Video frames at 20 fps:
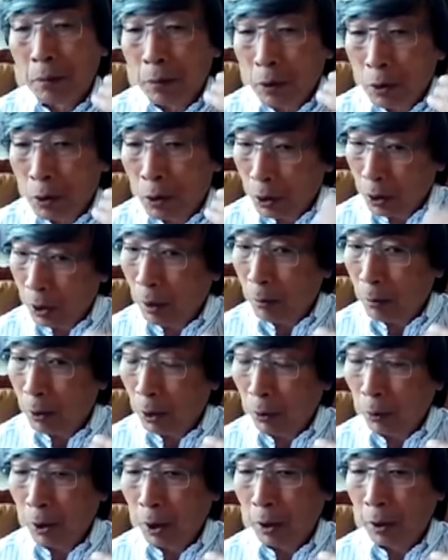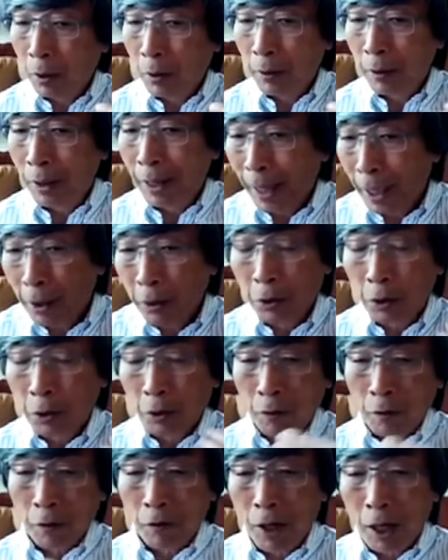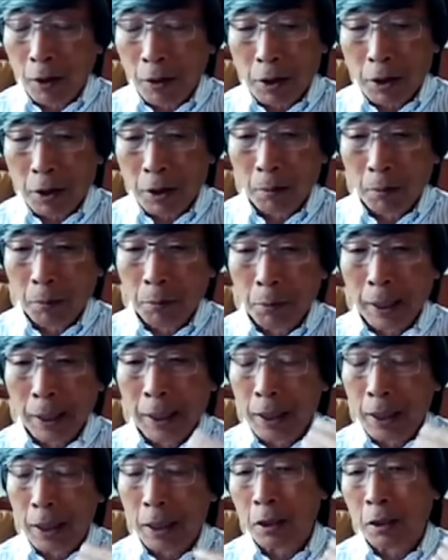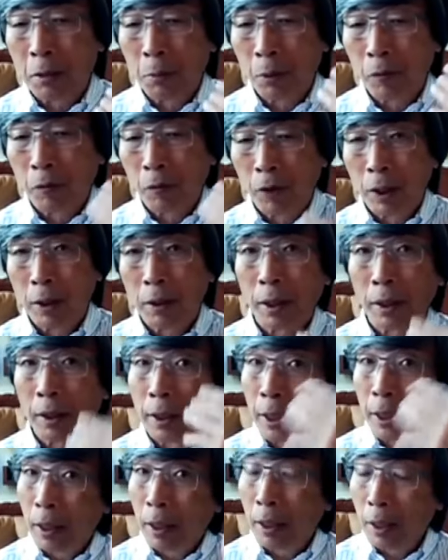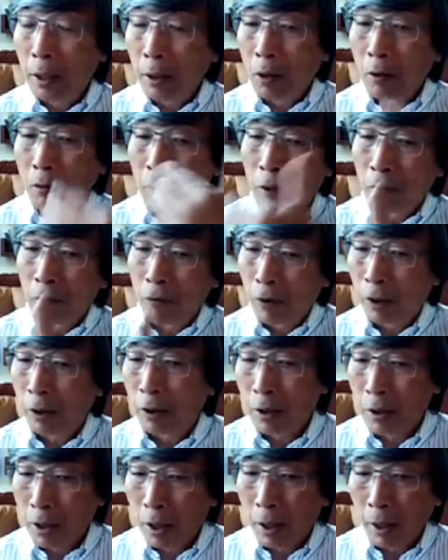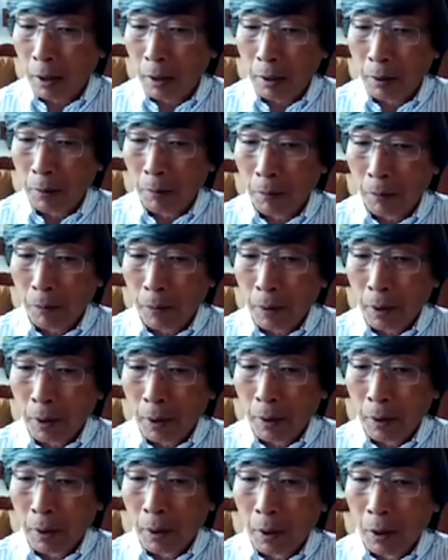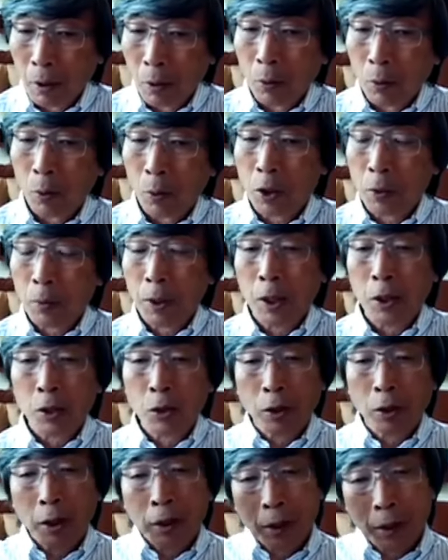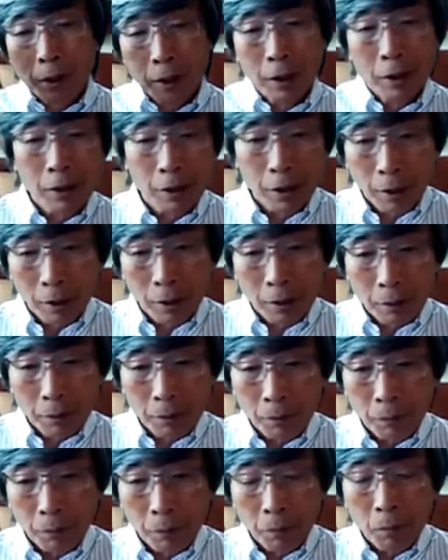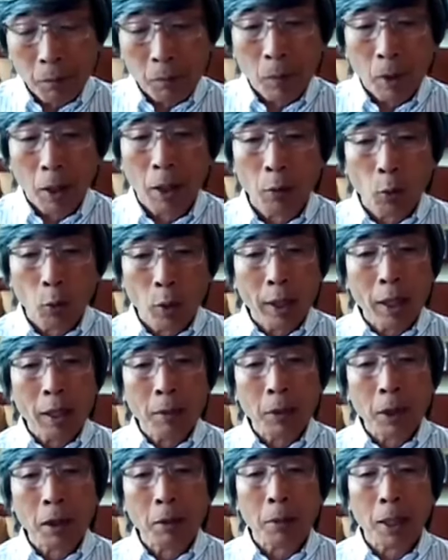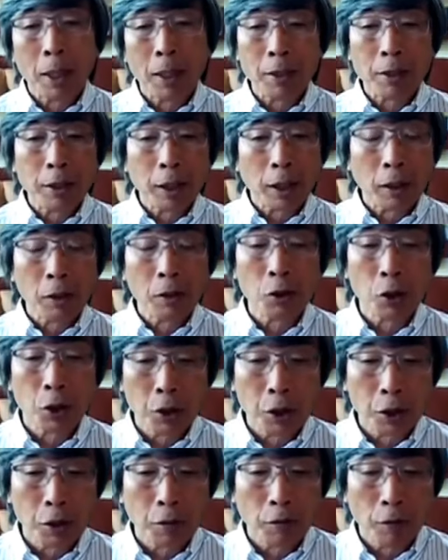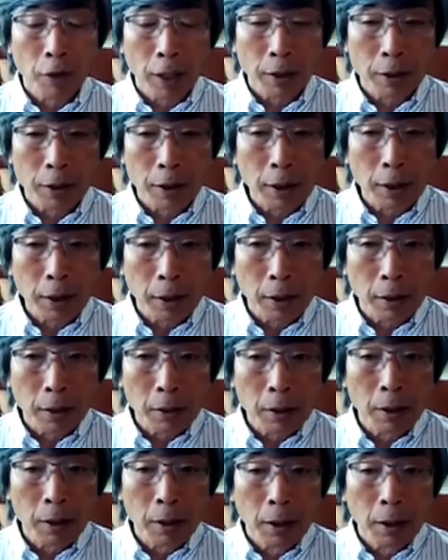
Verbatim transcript: to some degree, the entry of the virus, but it doesn't prevent the killing of the infected cell, which means you need the T cell. And what I mean by second generation vaccines